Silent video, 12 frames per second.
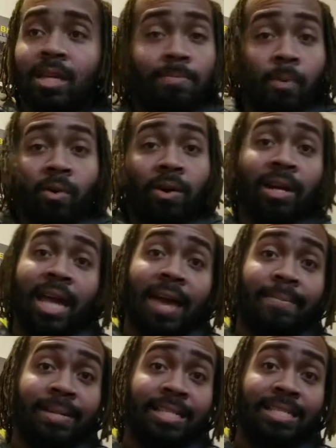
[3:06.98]
board
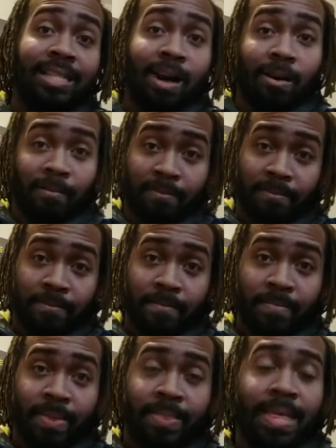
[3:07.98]
game itself.
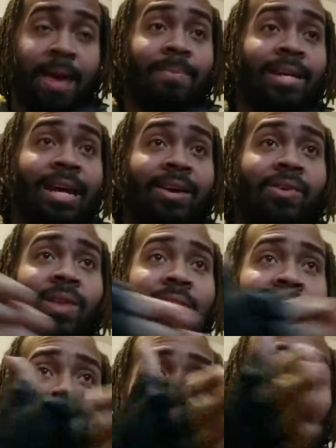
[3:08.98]
Now, it may not go,
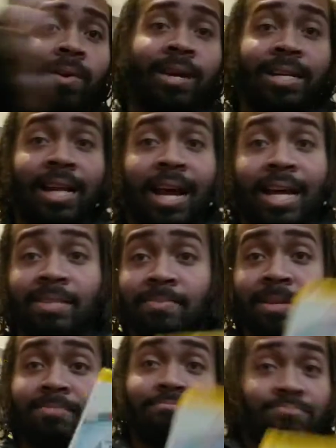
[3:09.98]
like, in order at times,
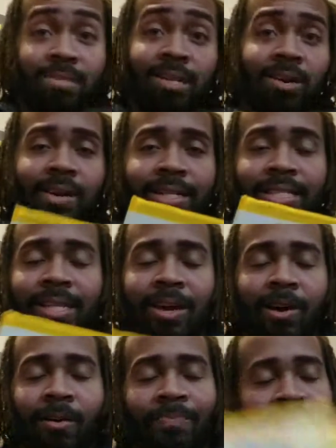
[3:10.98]
but, you know, it's still